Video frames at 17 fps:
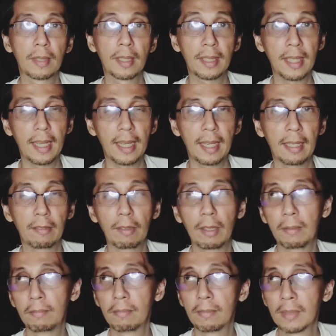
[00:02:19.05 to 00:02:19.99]
Kasi,
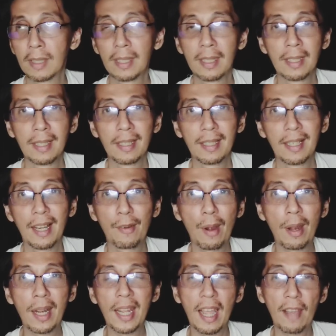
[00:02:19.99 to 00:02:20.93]
well, I
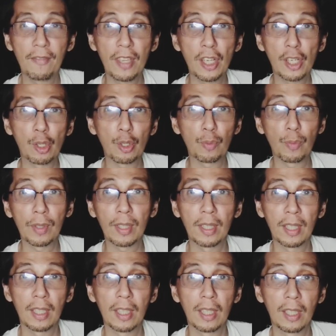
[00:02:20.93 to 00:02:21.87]
rarely have issues with
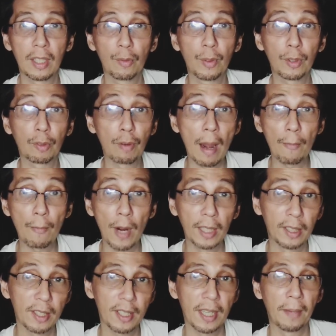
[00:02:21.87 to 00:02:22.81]
Grab
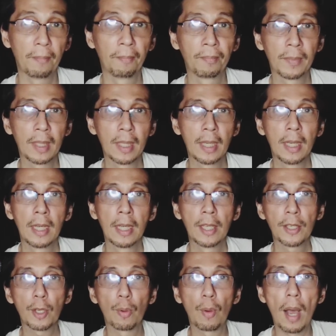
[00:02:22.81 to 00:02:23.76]
riders eh.
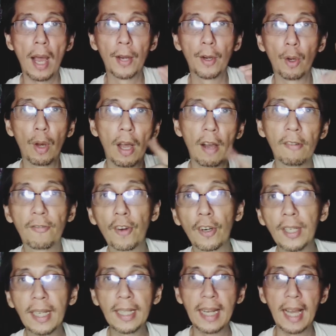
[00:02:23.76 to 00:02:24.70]
So, ano ang
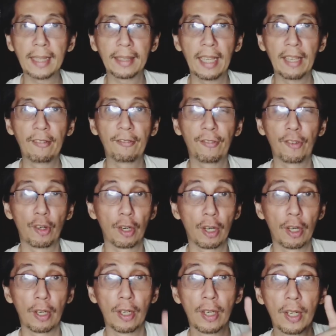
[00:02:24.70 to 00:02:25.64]
verdict natin
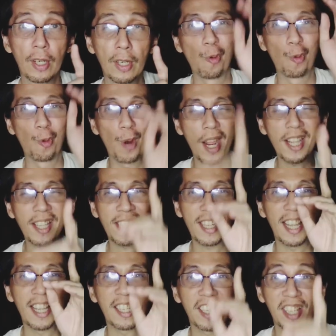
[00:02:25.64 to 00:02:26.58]
for Rice
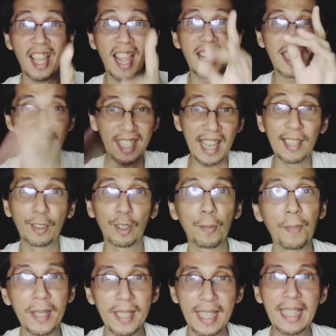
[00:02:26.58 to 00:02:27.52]
and Shine
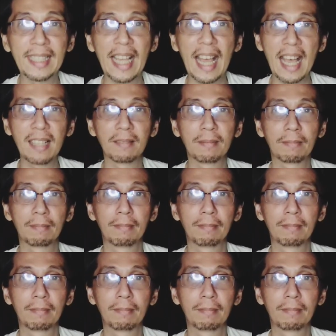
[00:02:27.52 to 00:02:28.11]
Centro Pacita?